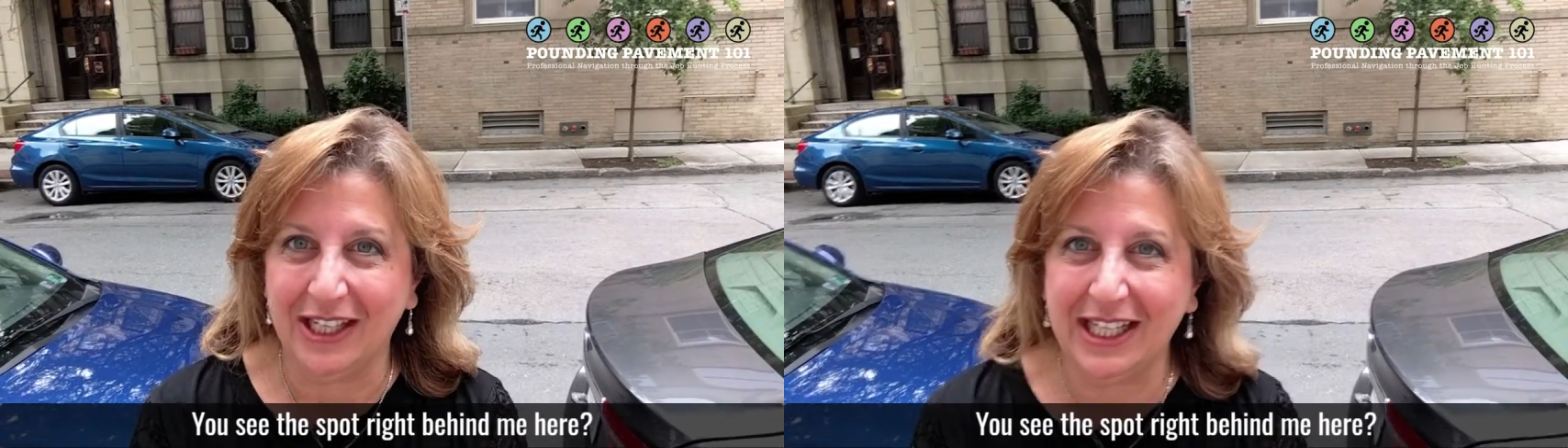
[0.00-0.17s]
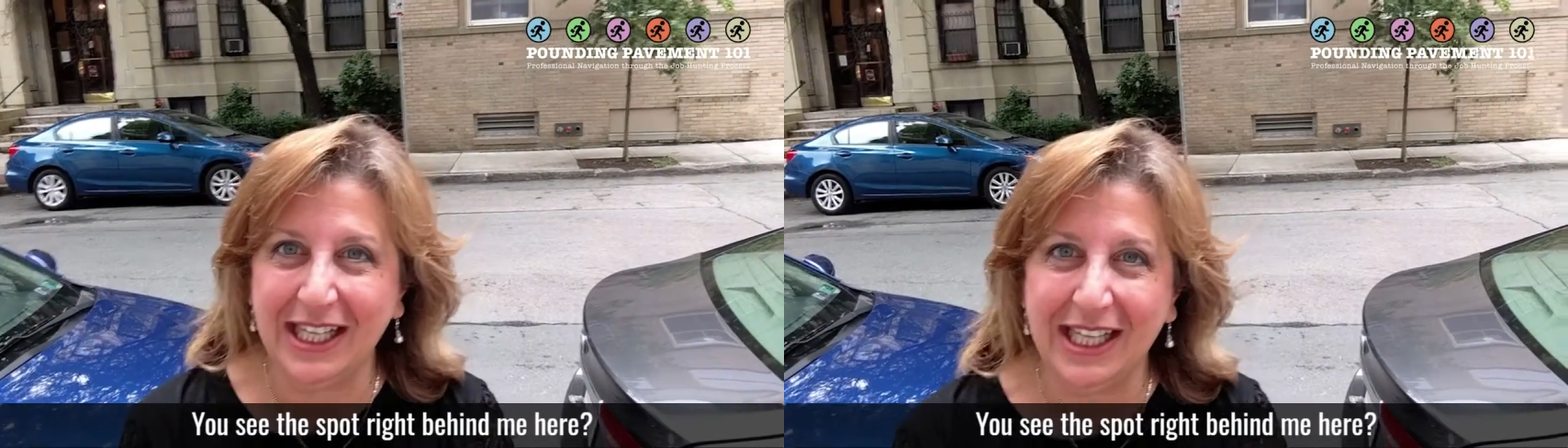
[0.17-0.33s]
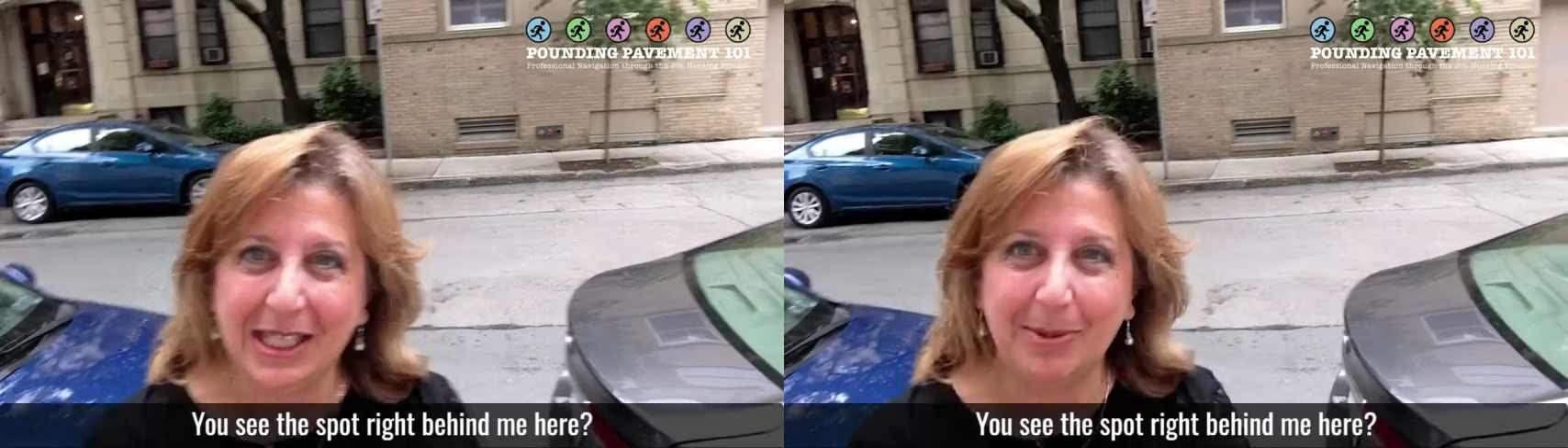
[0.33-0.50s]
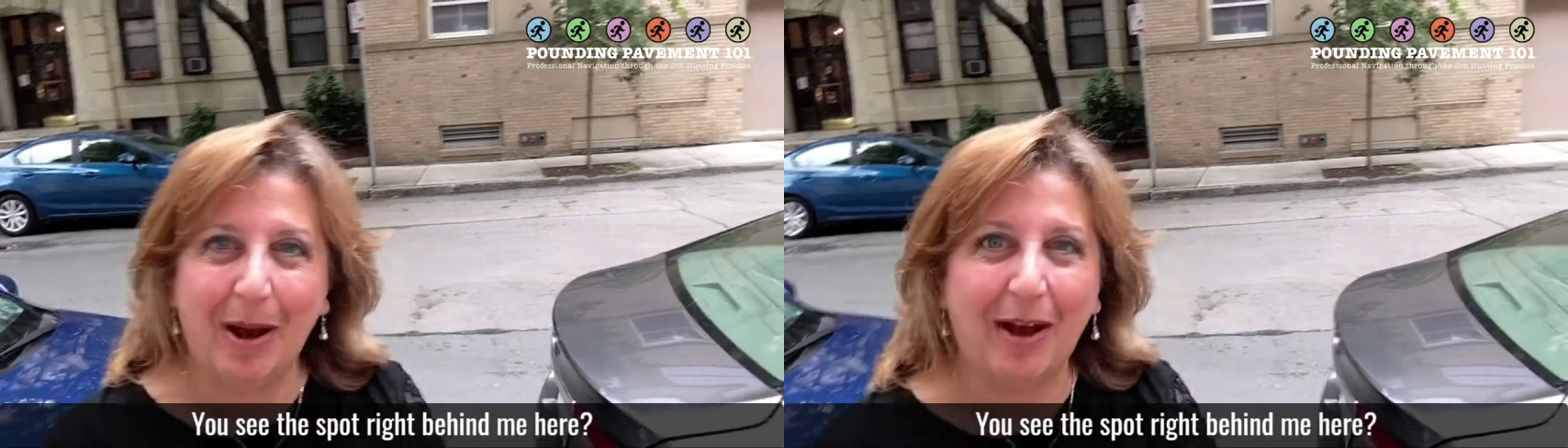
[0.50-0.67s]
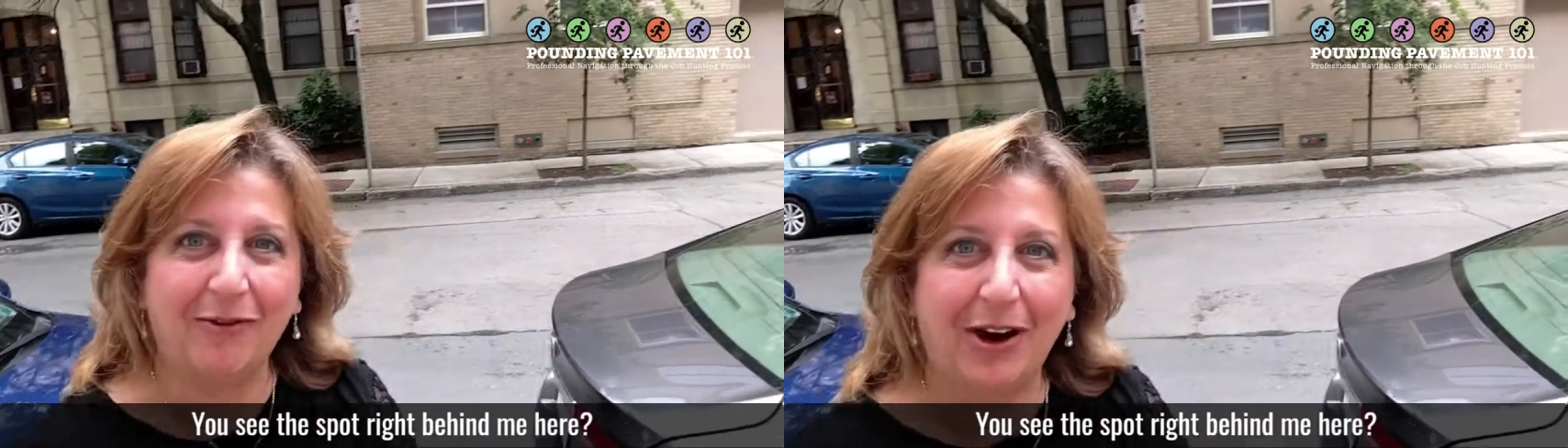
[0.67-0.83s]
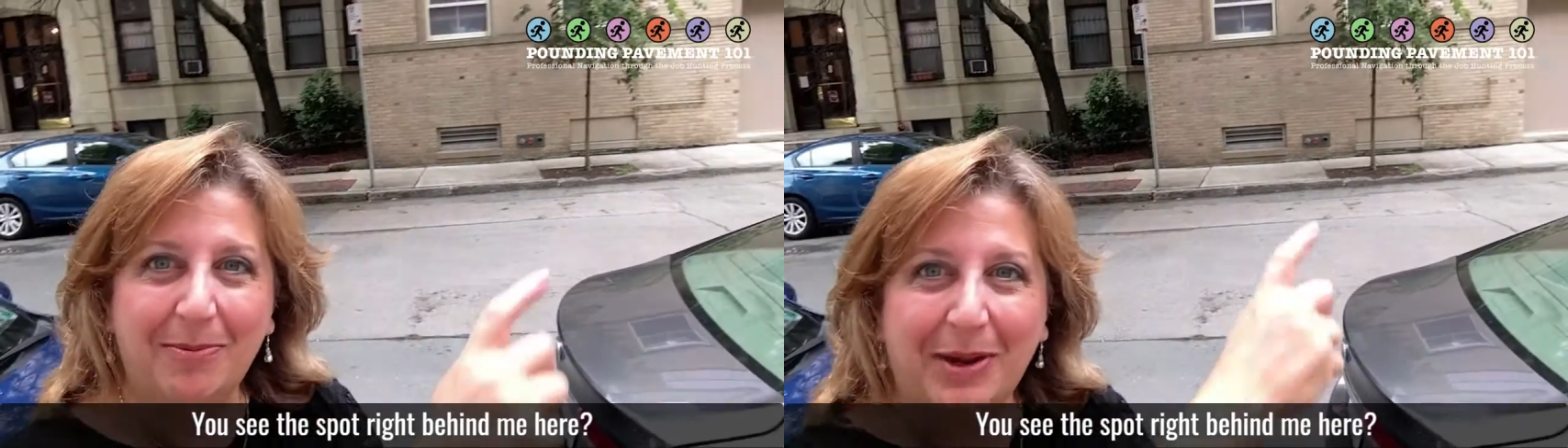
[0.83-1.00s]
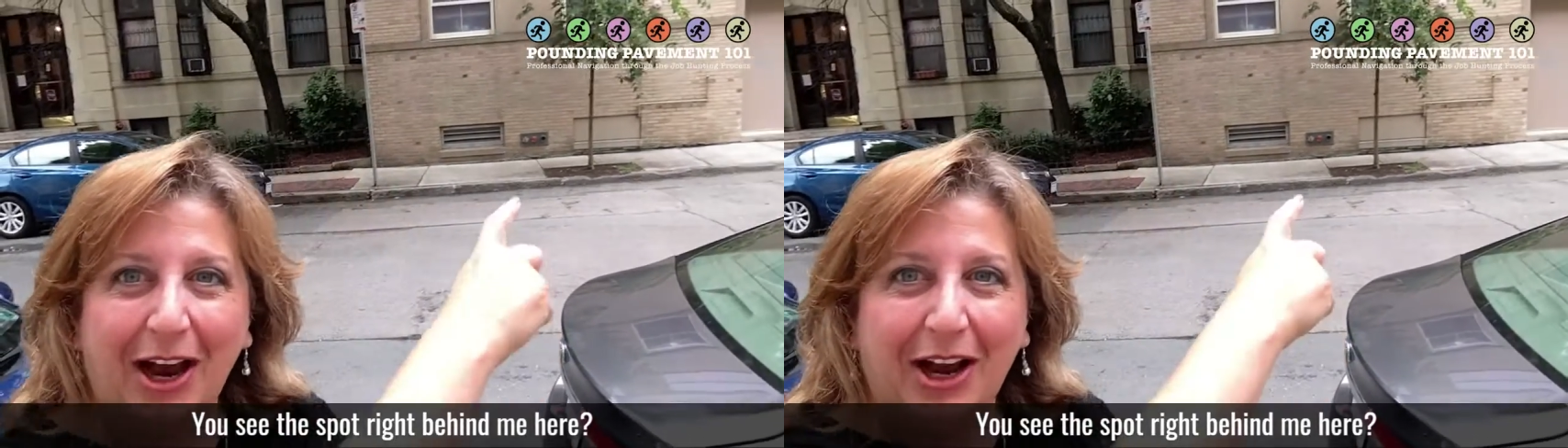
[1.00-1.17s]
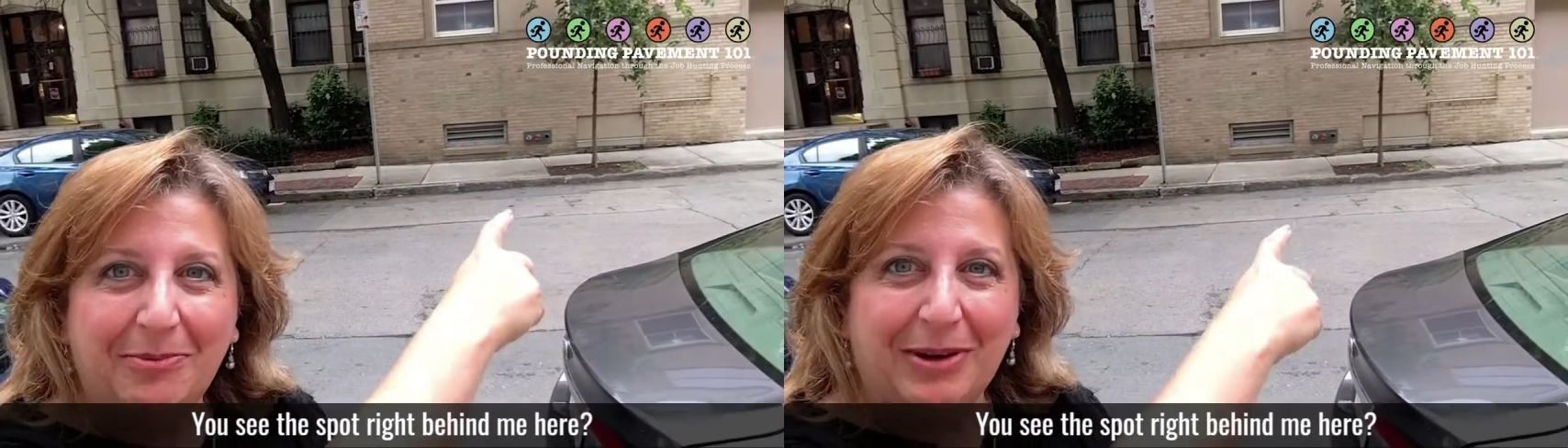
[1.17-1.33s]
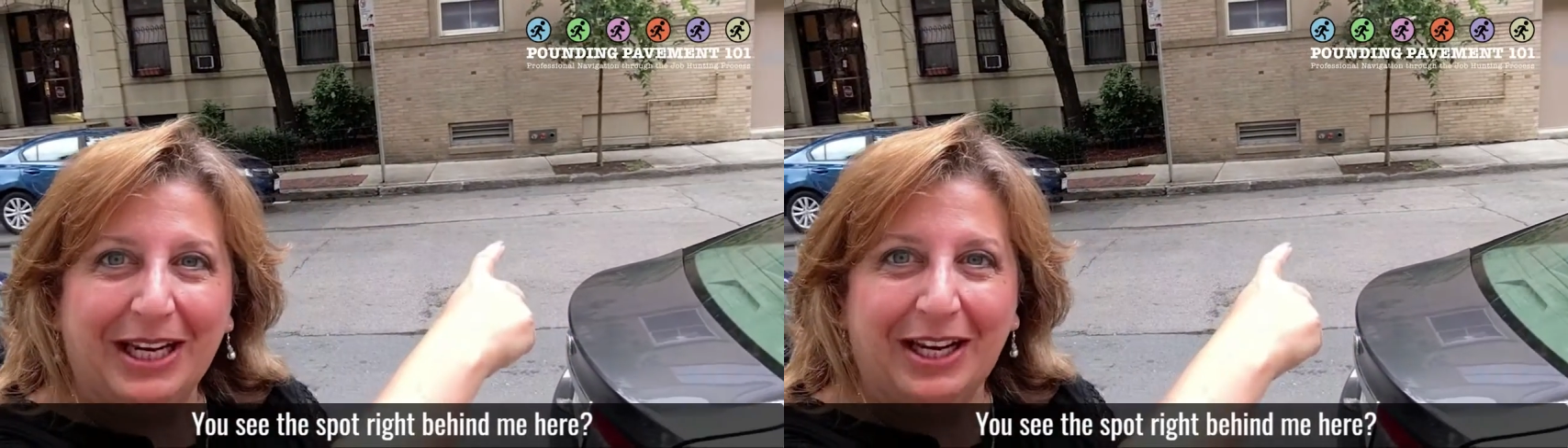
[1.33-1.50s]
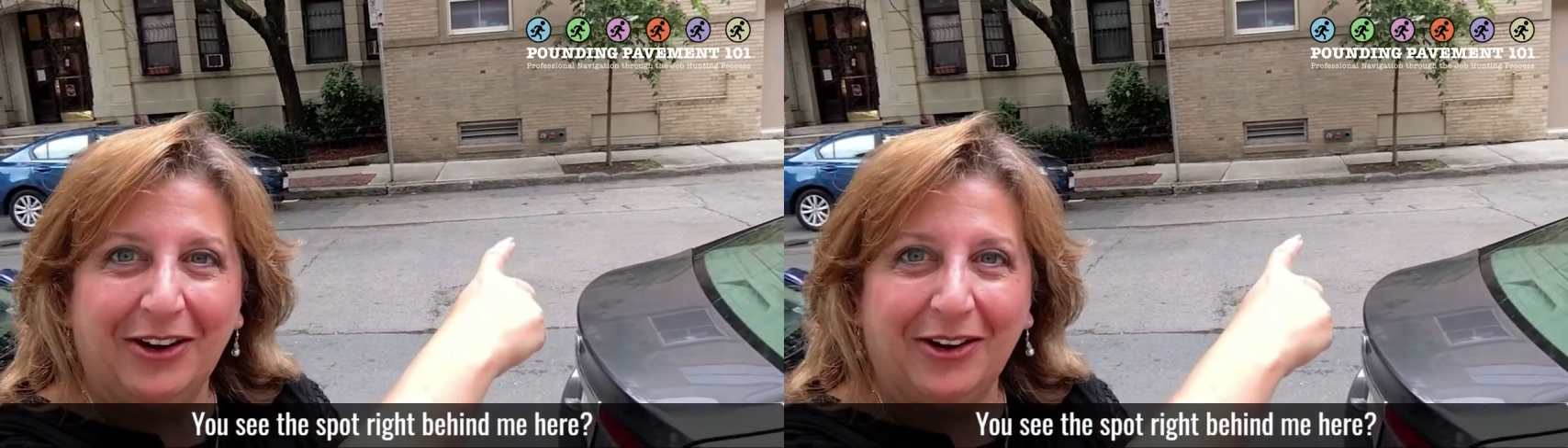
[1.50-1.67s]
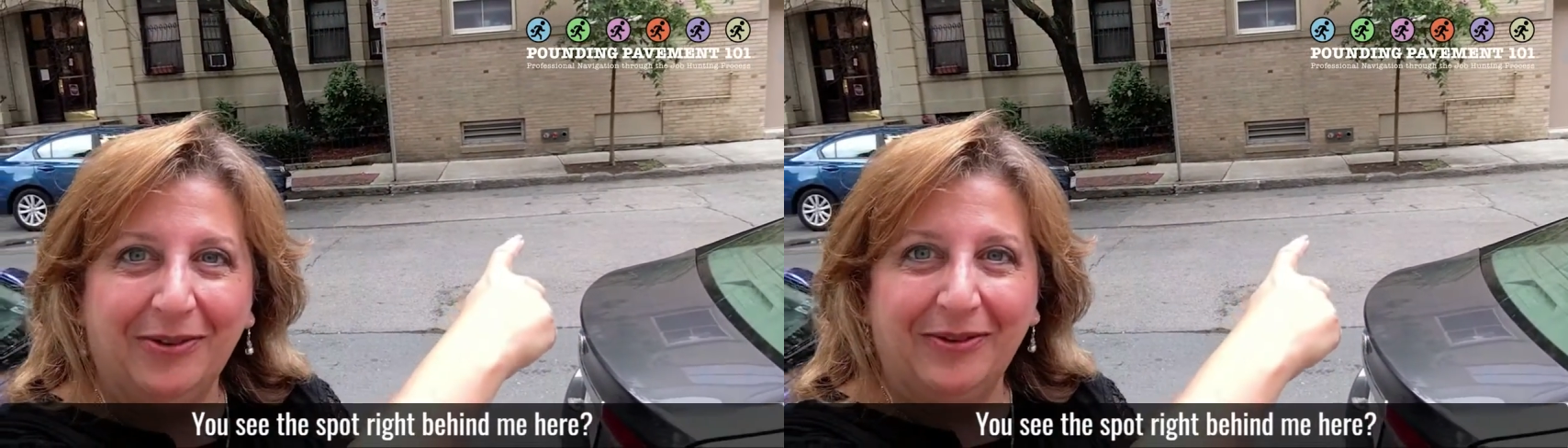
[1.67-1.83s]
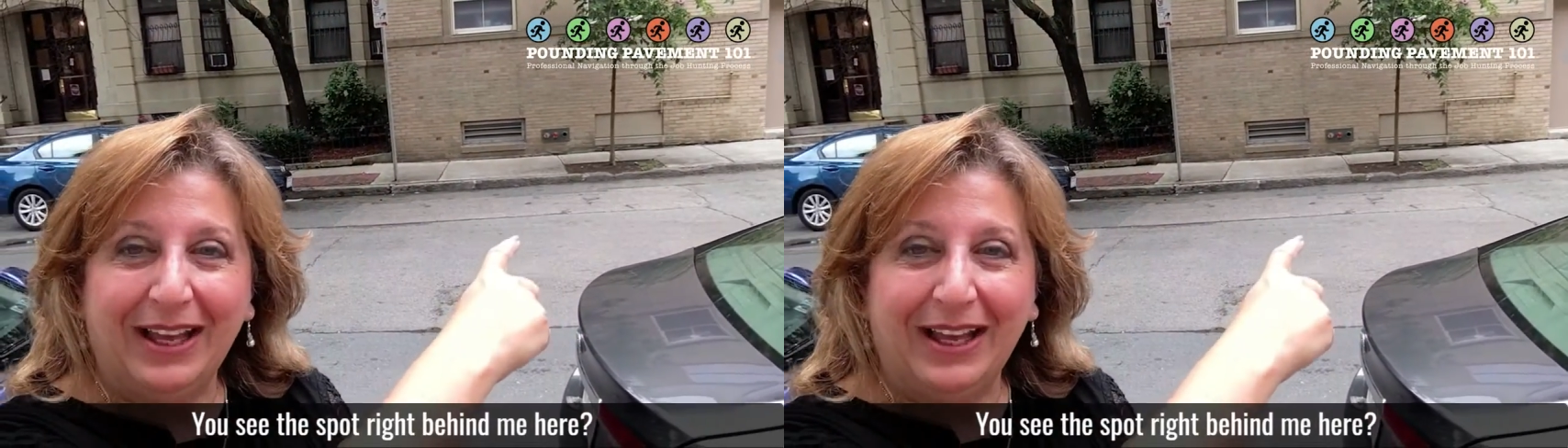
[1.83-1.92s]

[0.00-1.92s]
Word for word: You see this spot right behind me here?